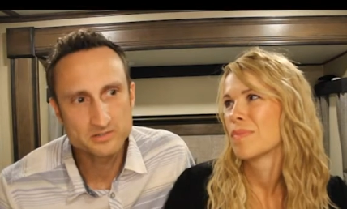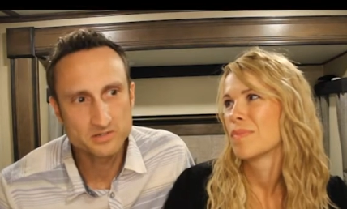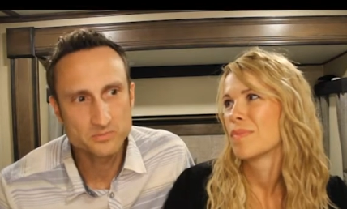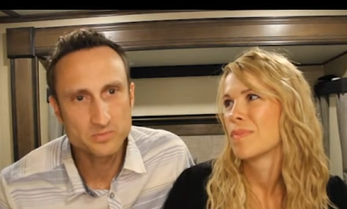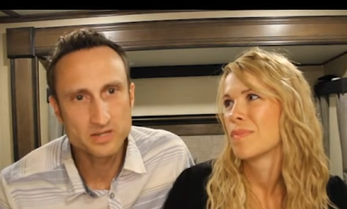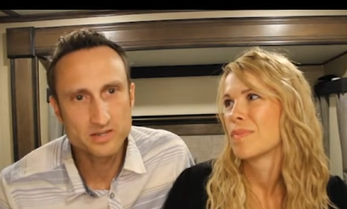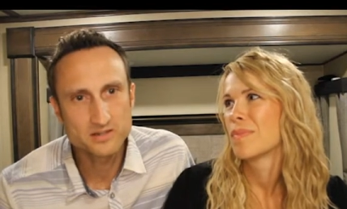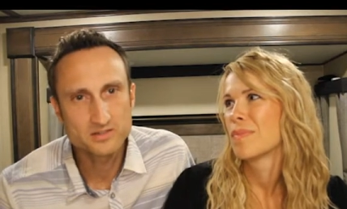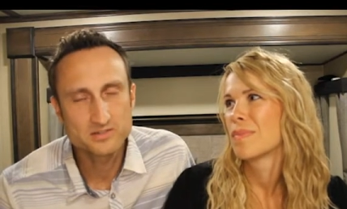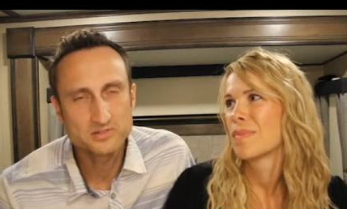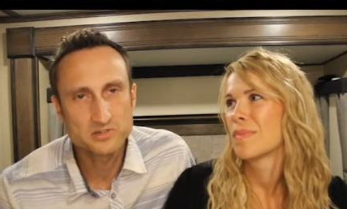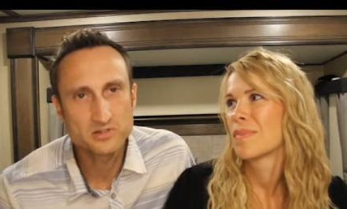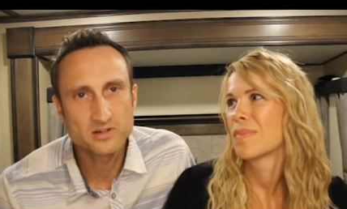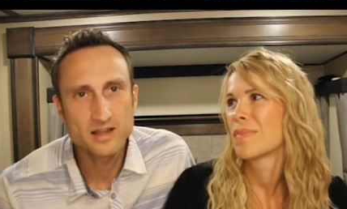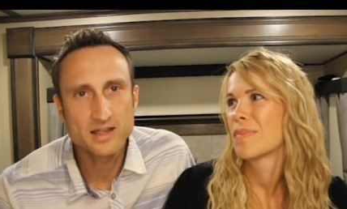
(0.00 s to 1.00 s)
Speaker 1: is going to make
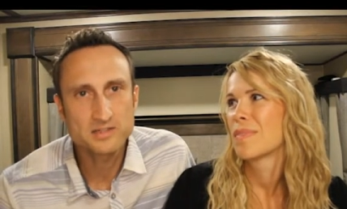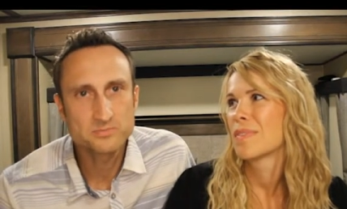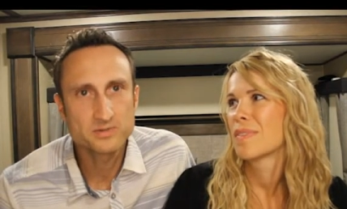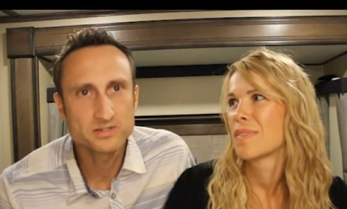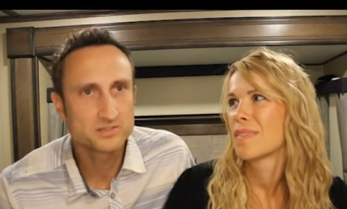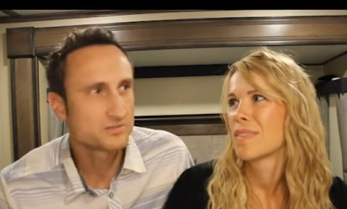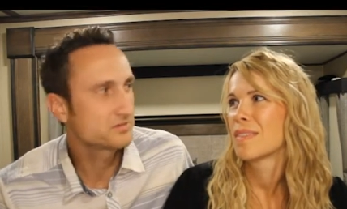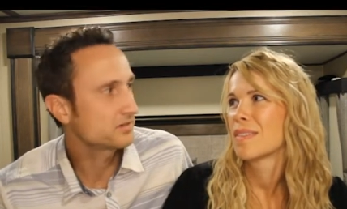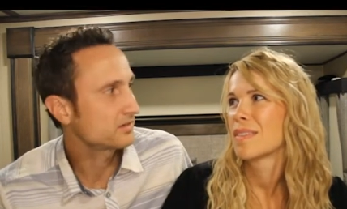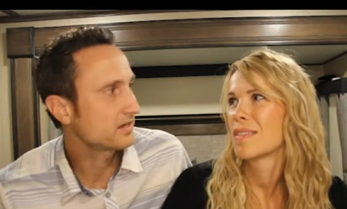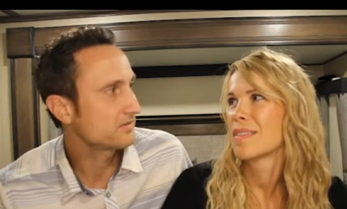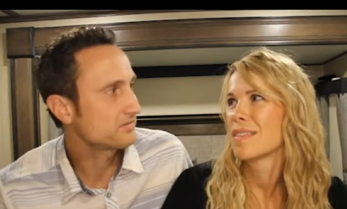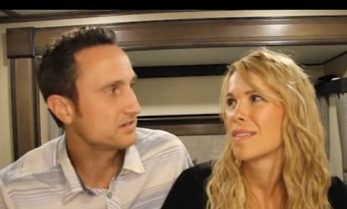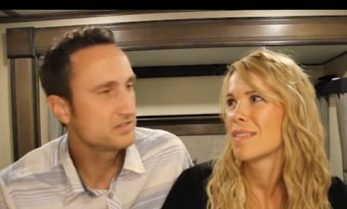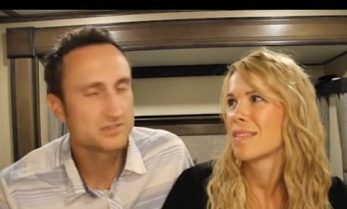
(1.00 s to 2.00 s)
certain aspects of your
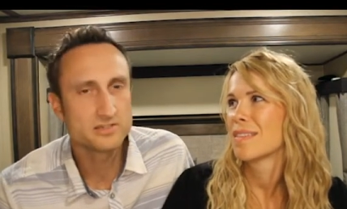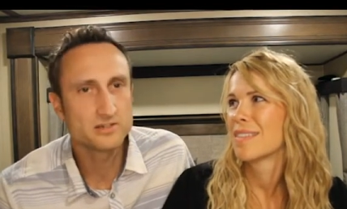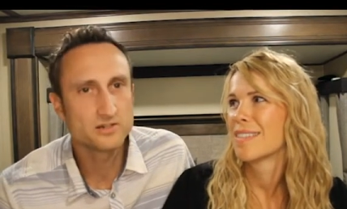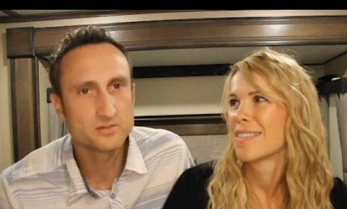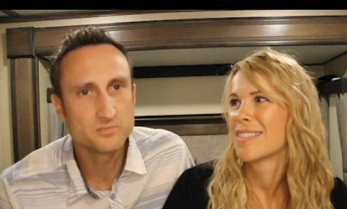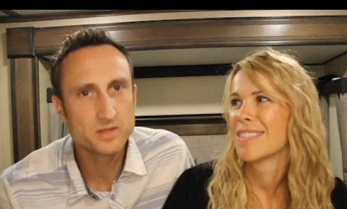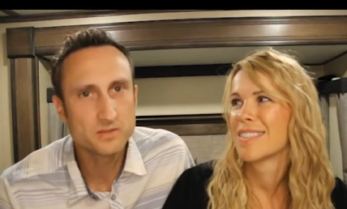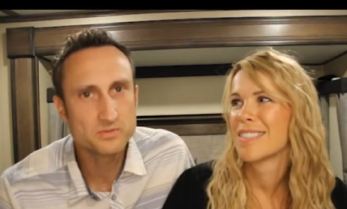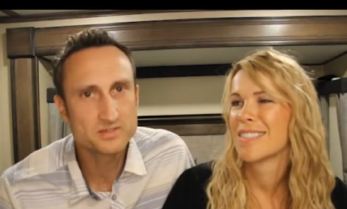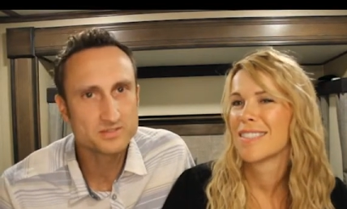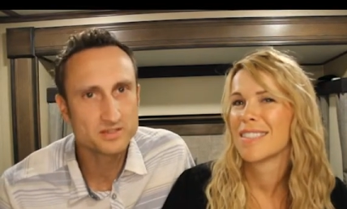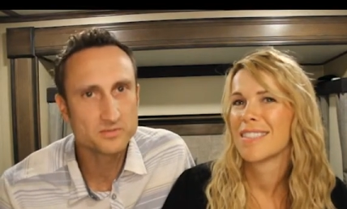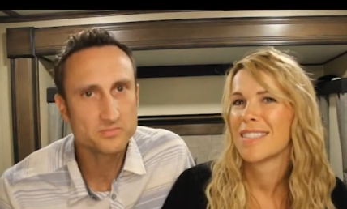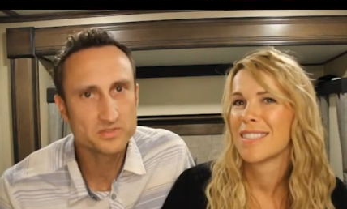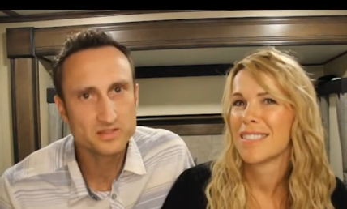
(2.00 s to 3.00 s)
life easier. Maybe
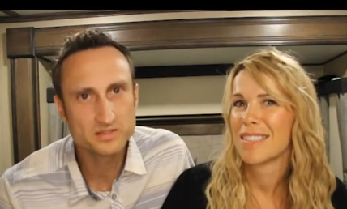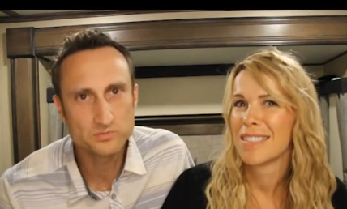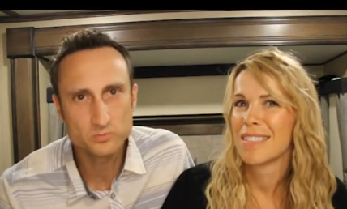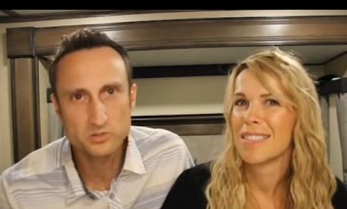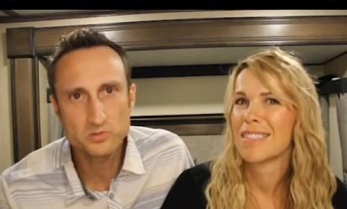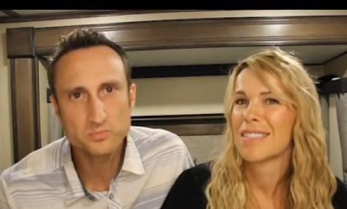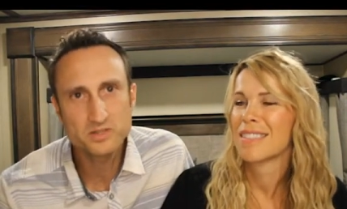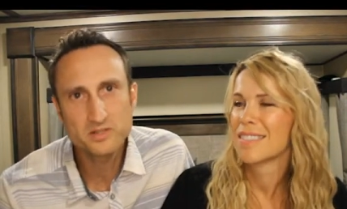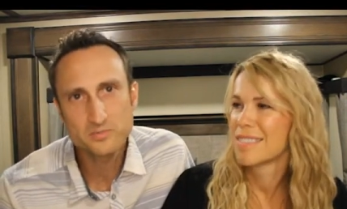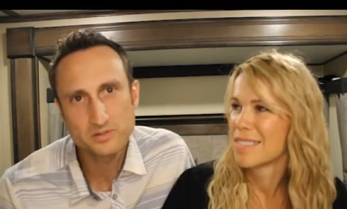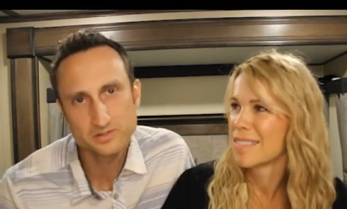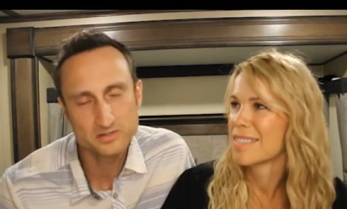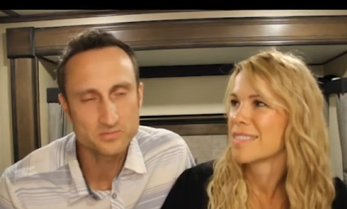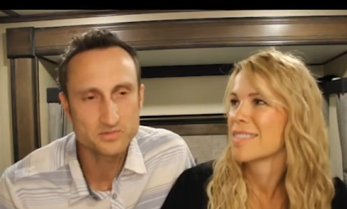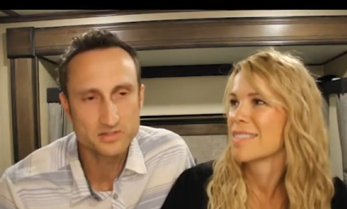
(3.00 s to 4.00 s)
some things will be,
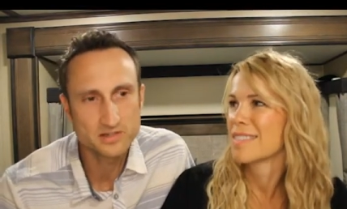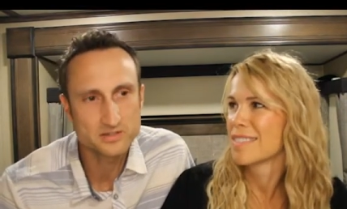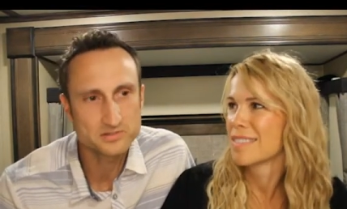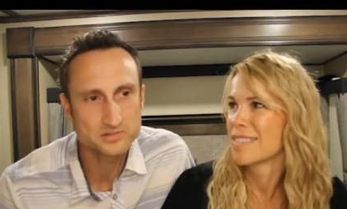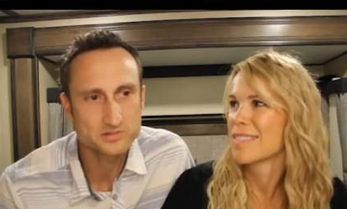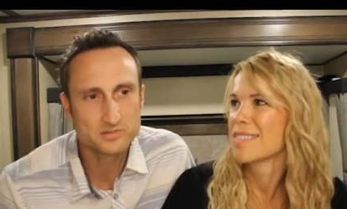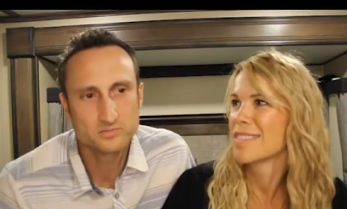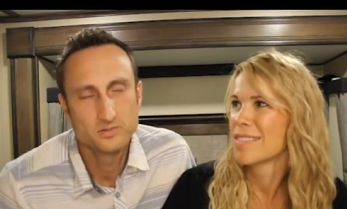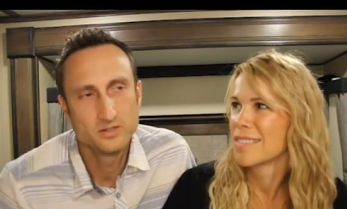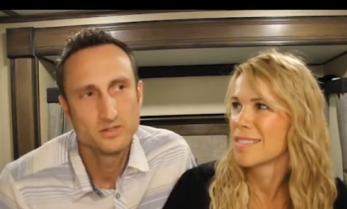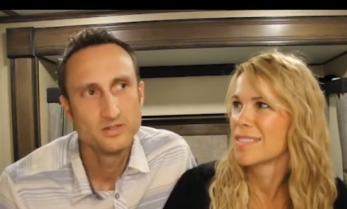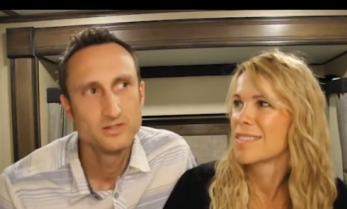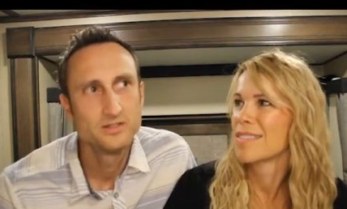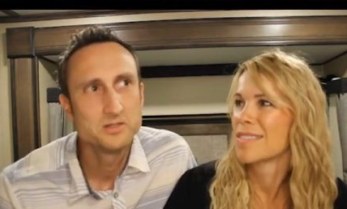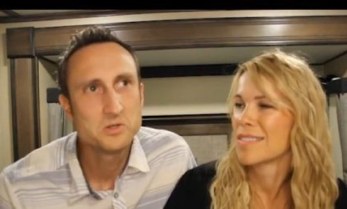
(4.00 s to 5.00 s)
but something else
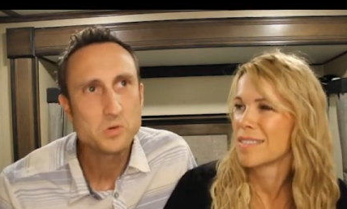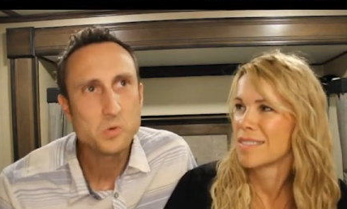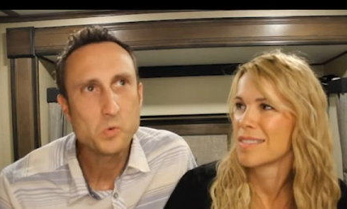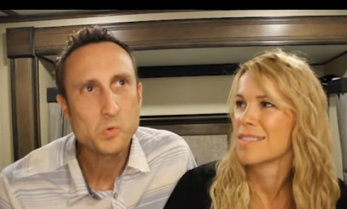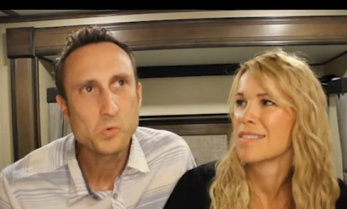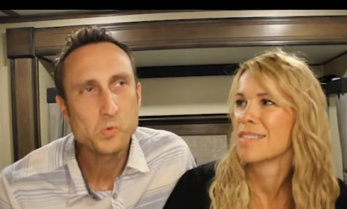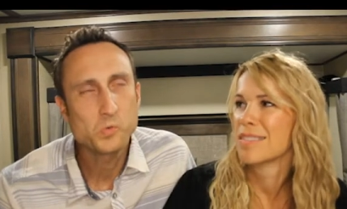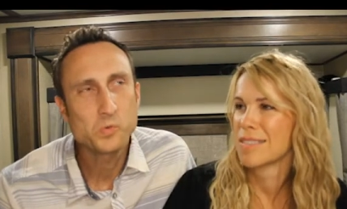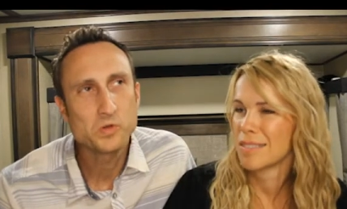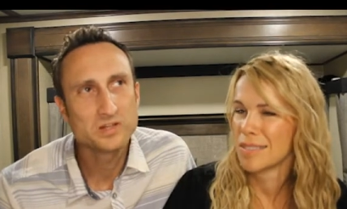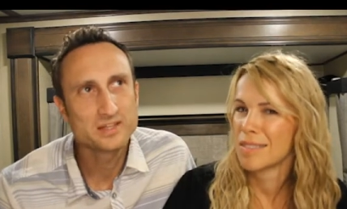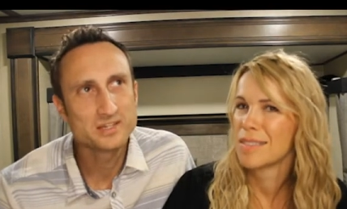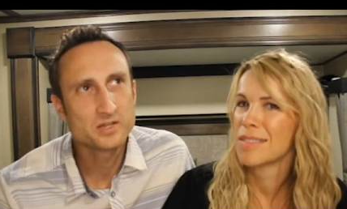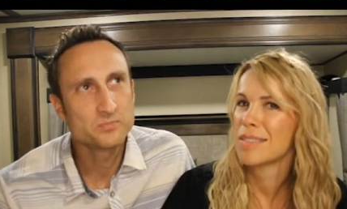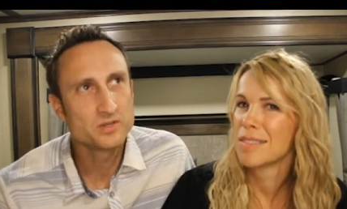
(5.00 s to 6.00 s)

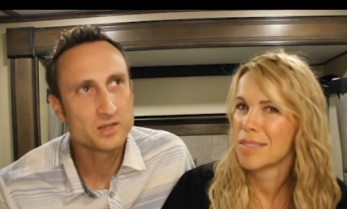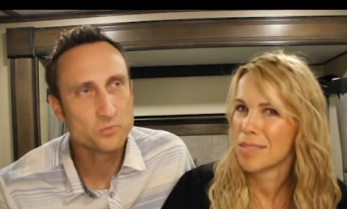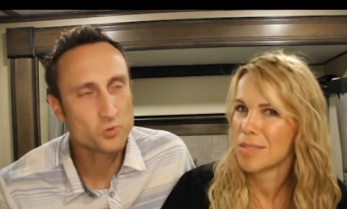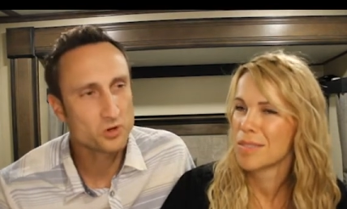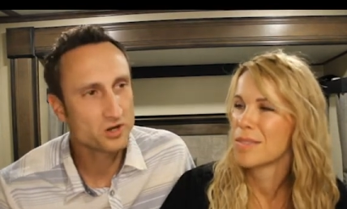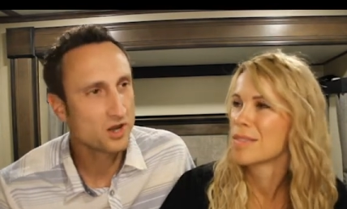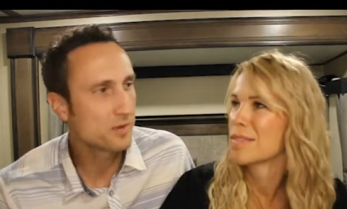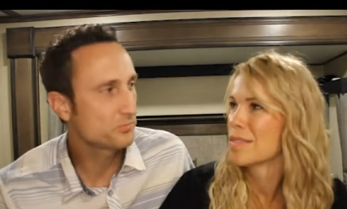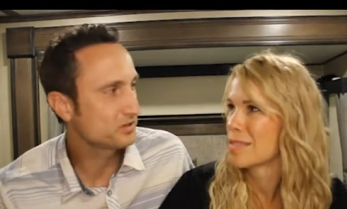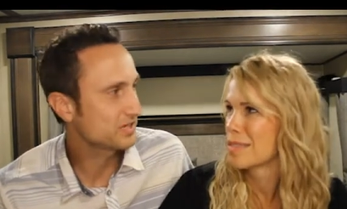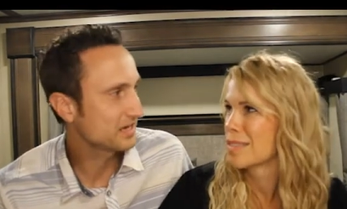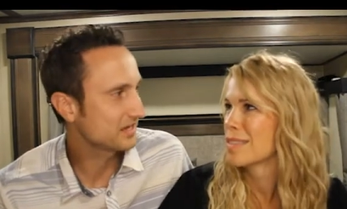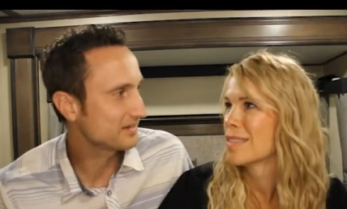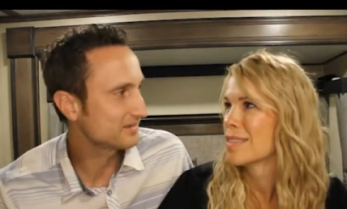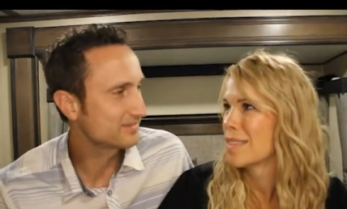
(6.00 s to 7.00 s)
will end up being more
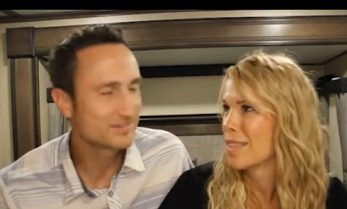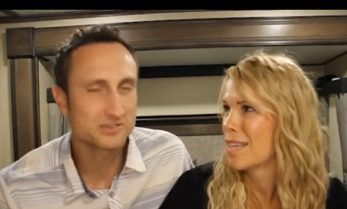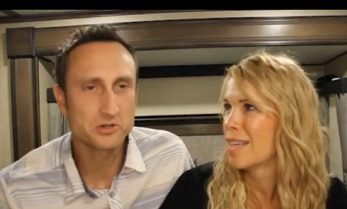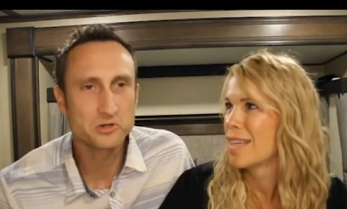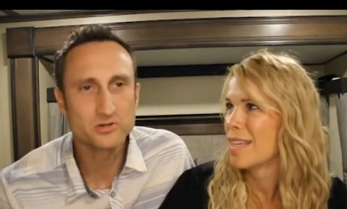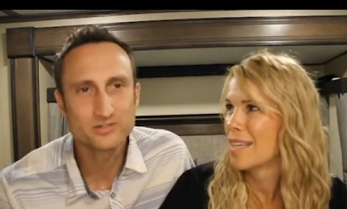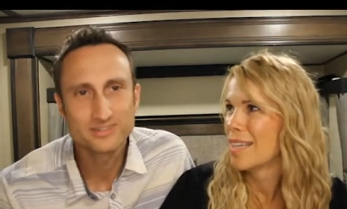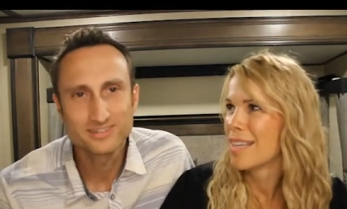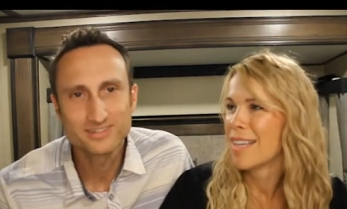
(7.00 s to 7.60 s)
complicated. So